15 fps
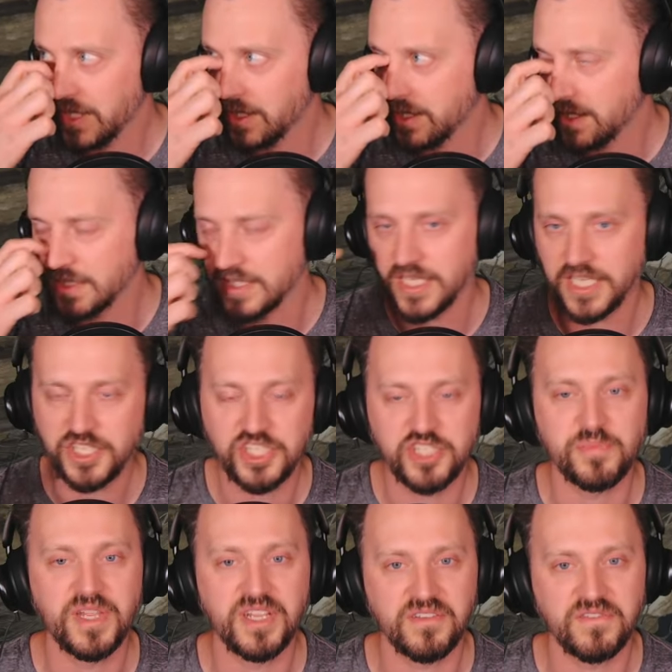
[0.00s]
It's like she's
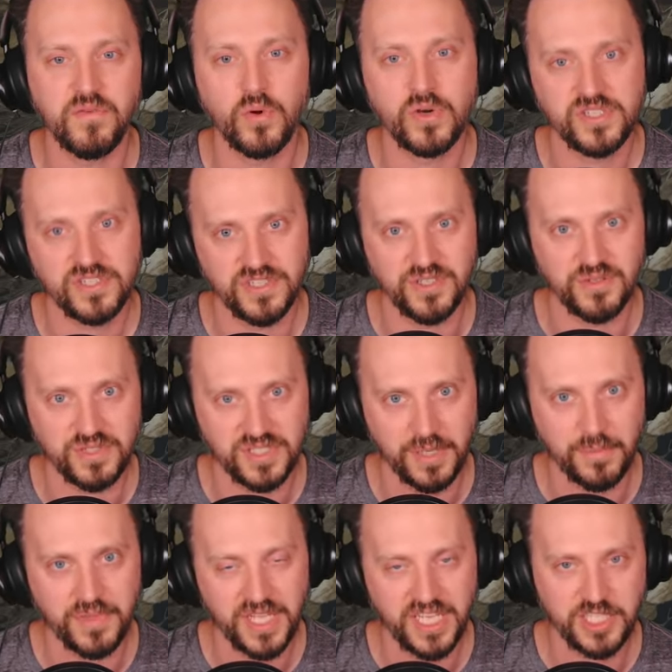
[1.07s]
being forced to do
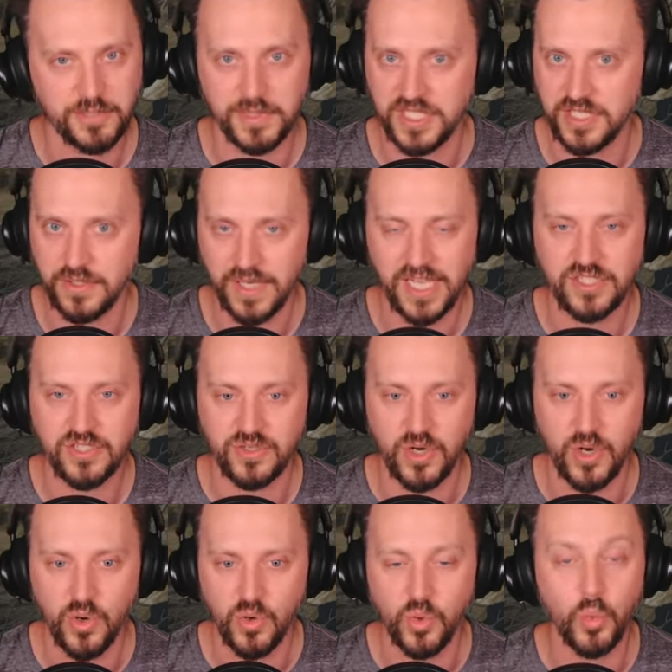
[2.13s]
some things, but still has her
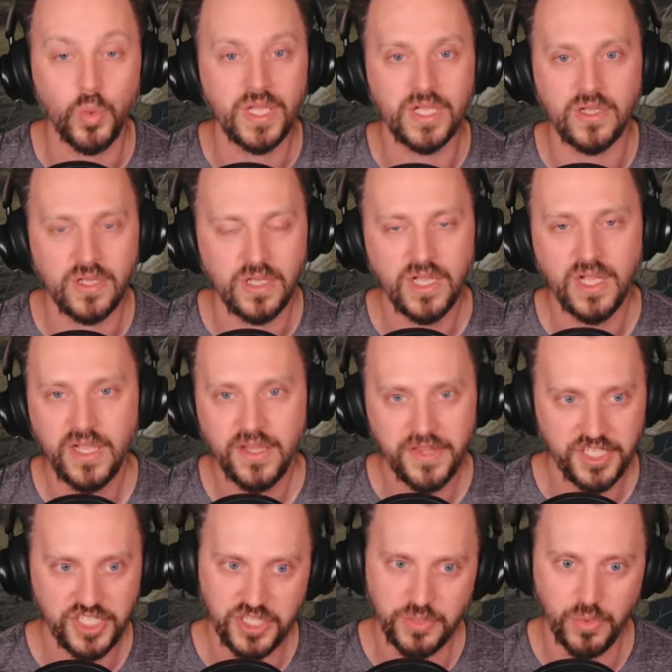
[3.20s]
own will
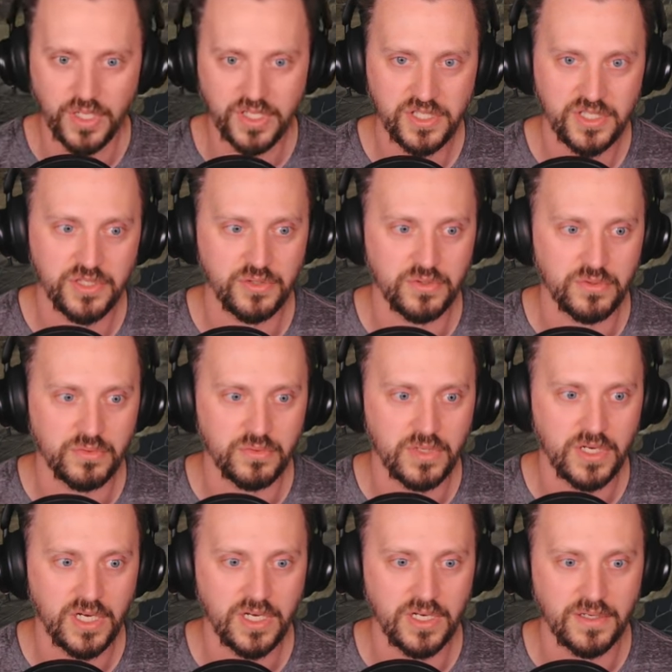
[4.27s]
that she wants to
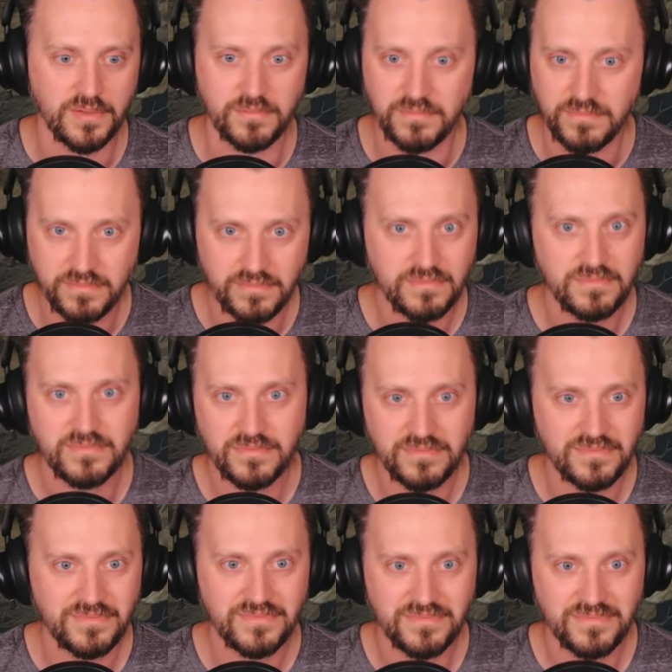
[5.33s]
um,
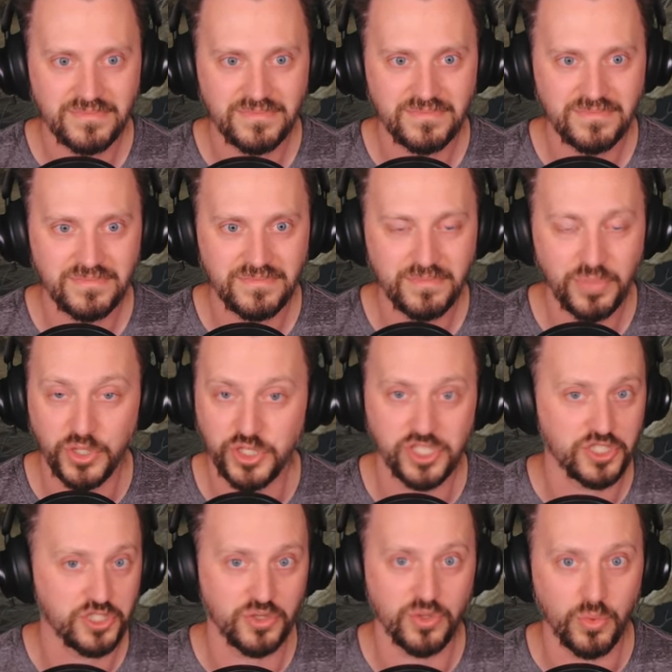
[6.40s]
push
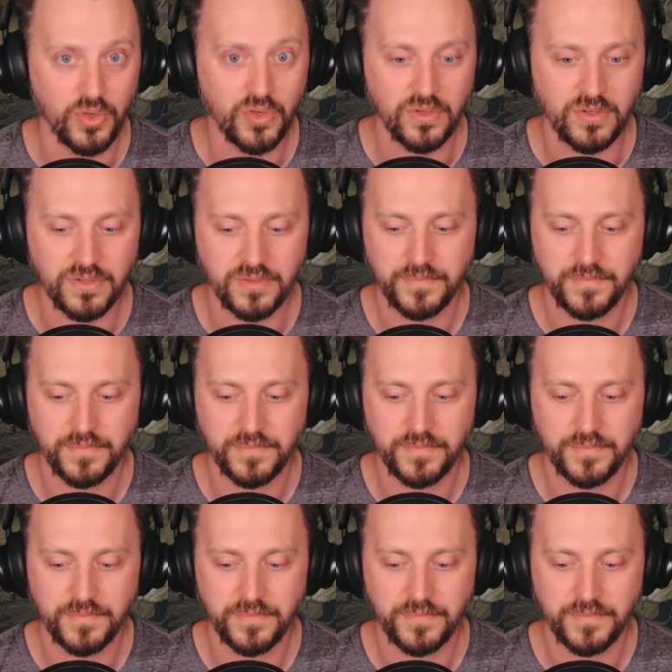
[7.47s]
into the world.